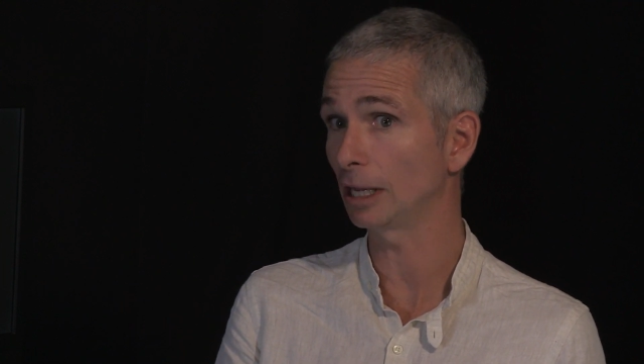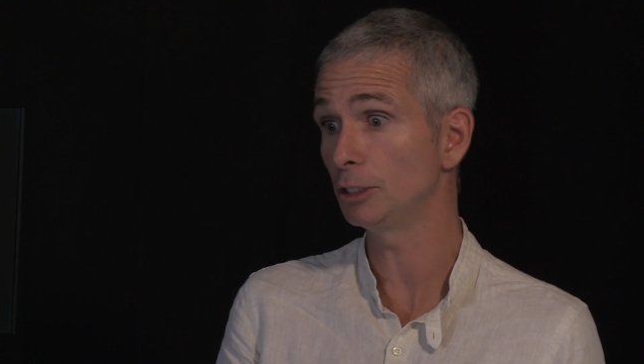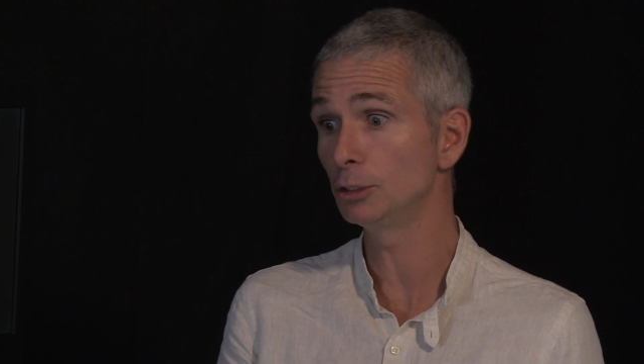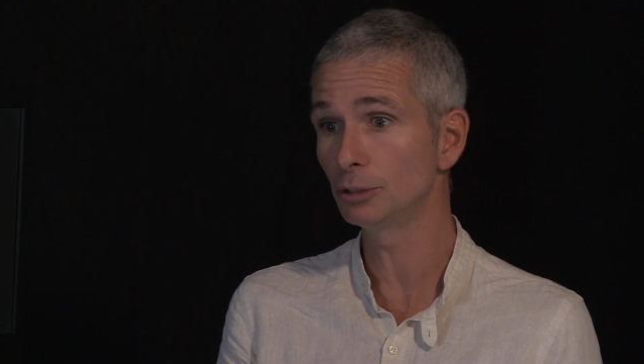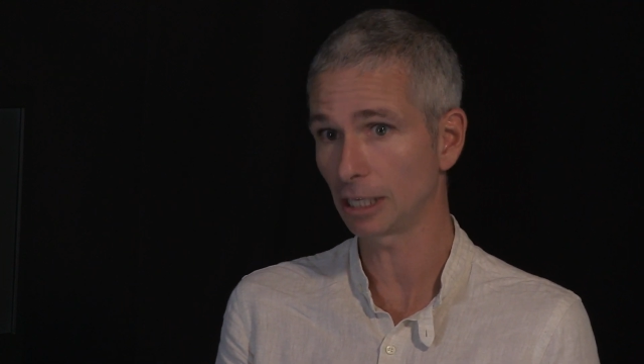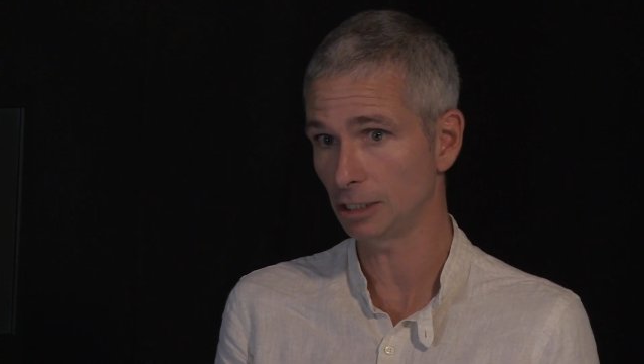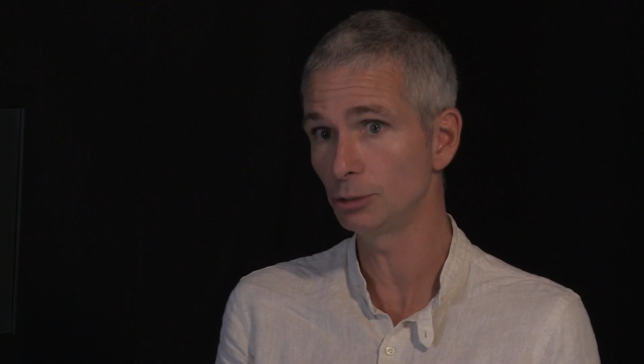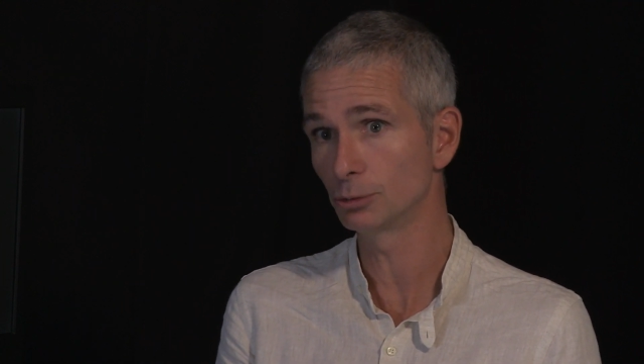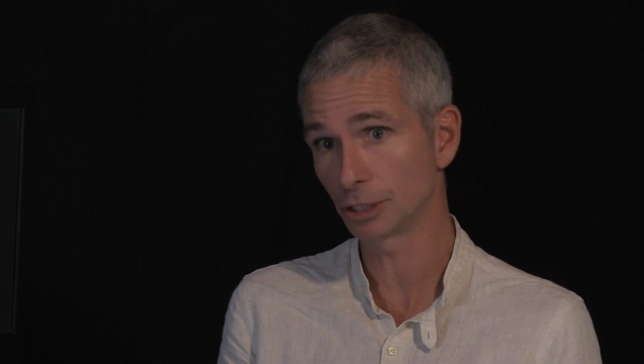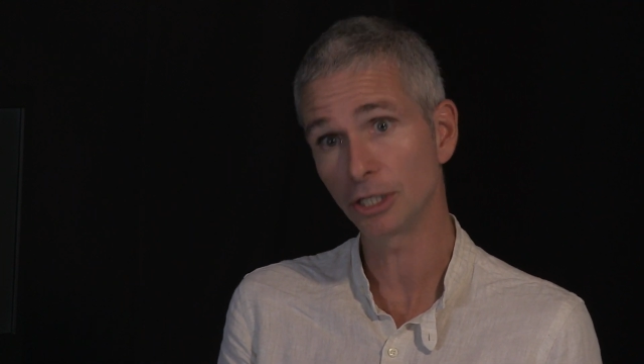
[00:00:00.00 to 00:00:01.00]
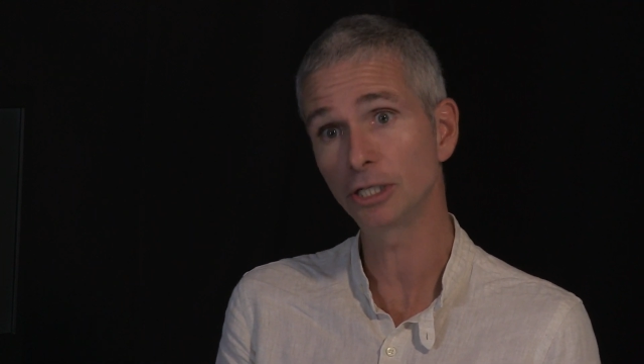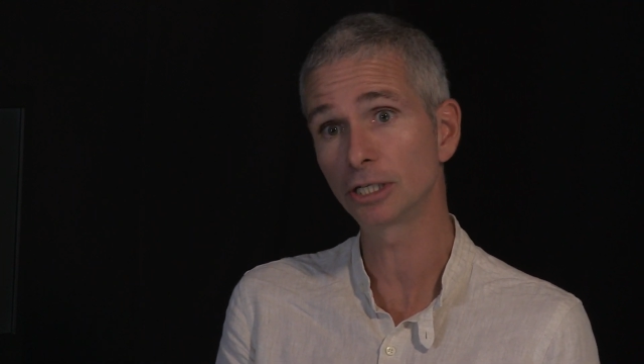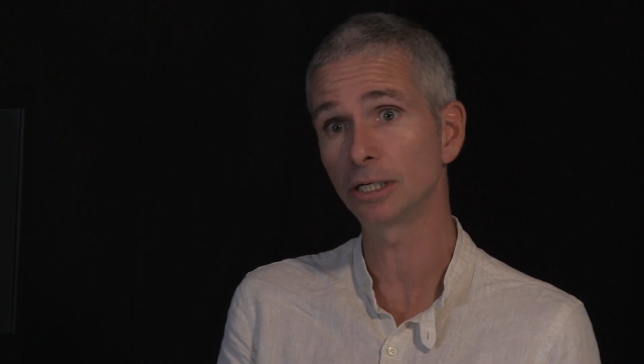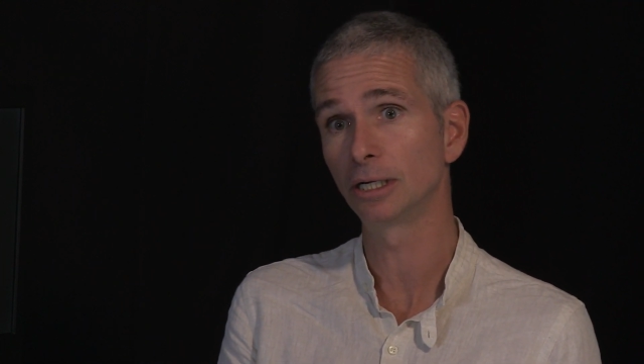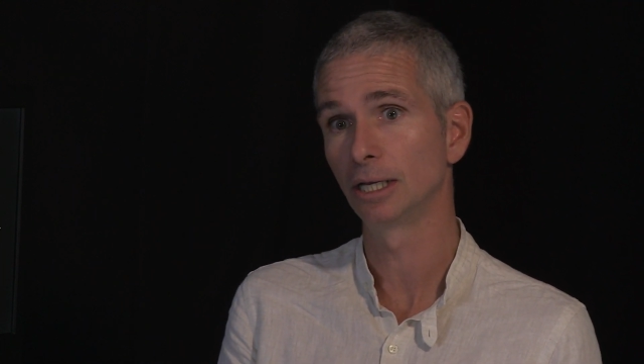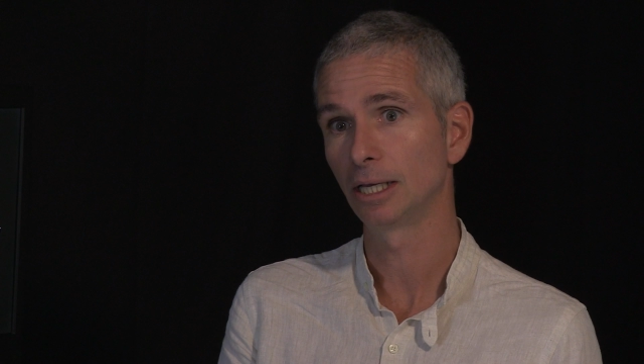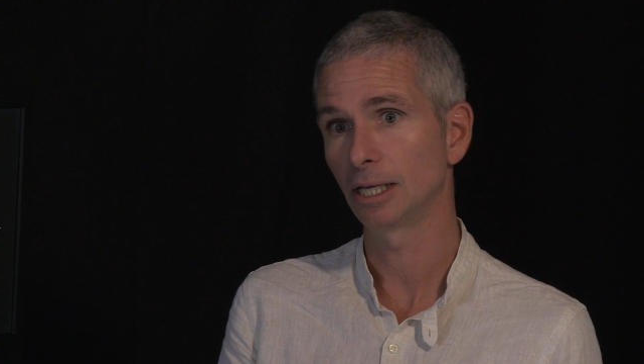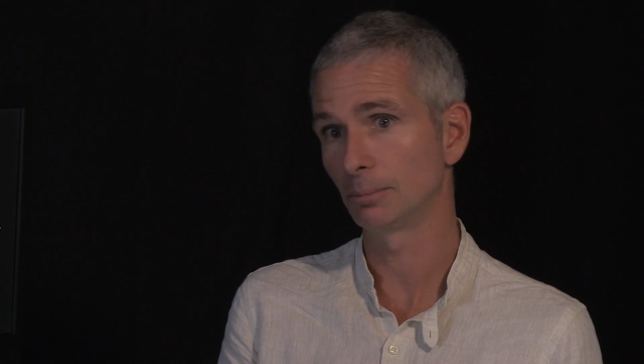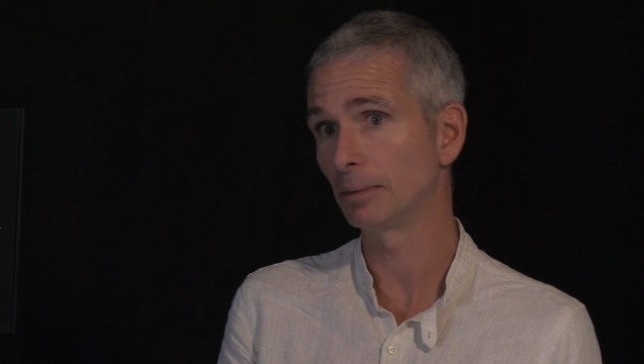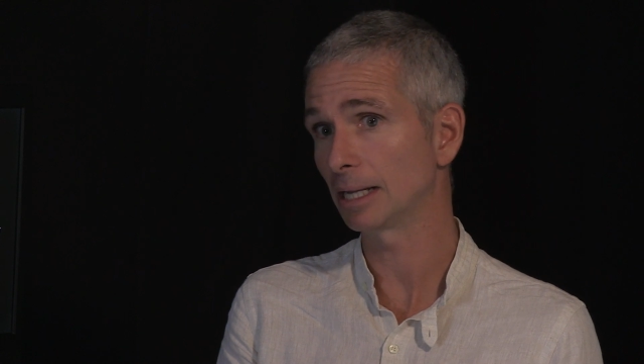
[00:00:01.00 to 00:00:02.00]
I knew that you were here
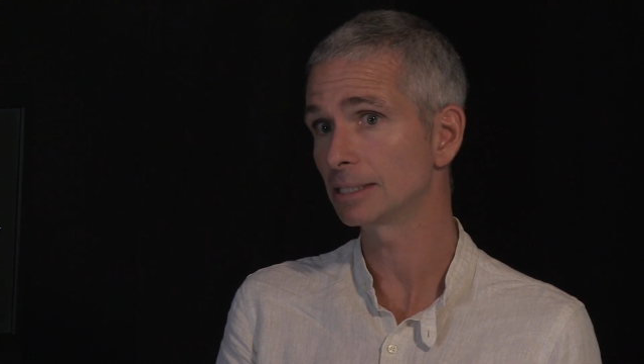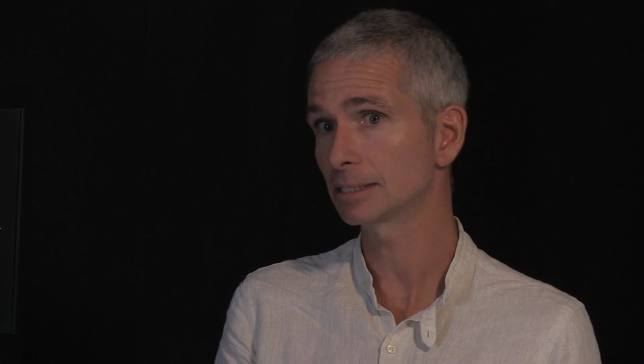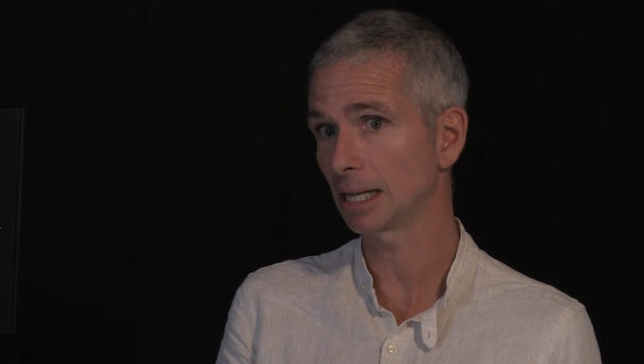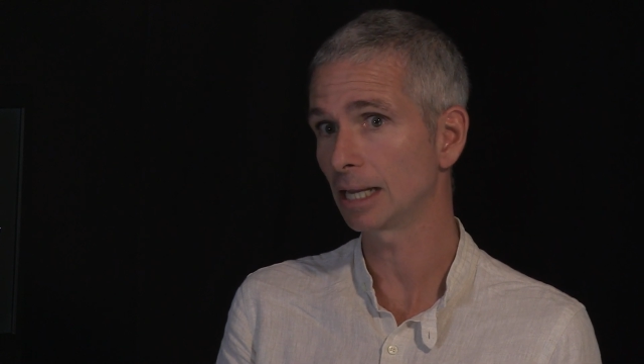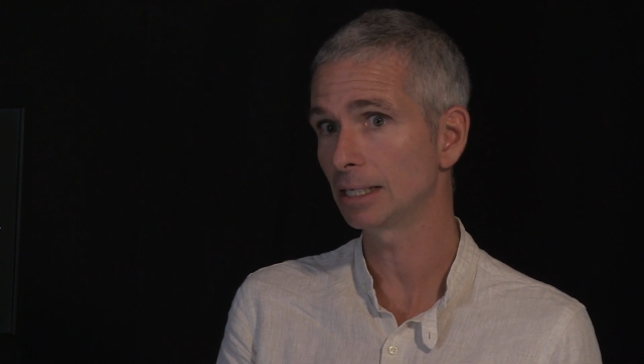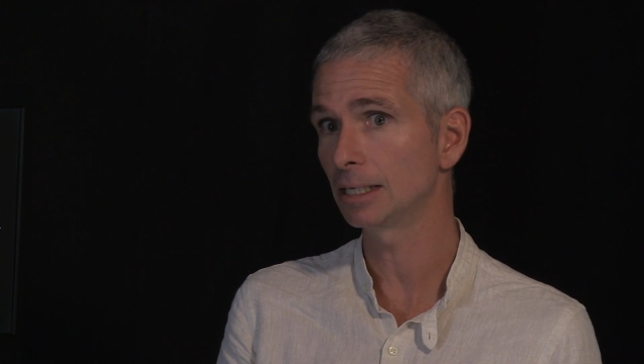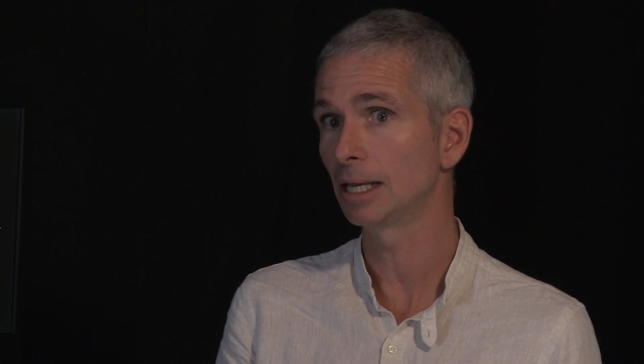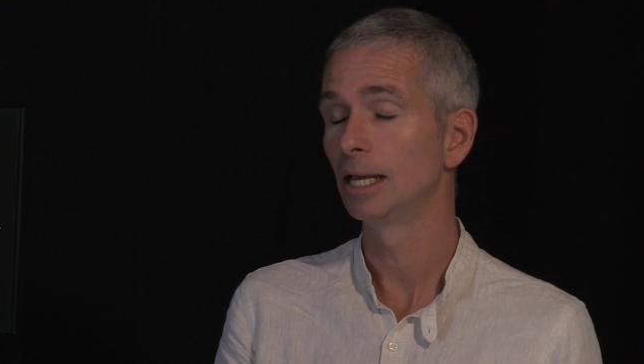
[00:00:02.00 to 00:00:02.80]
in my side.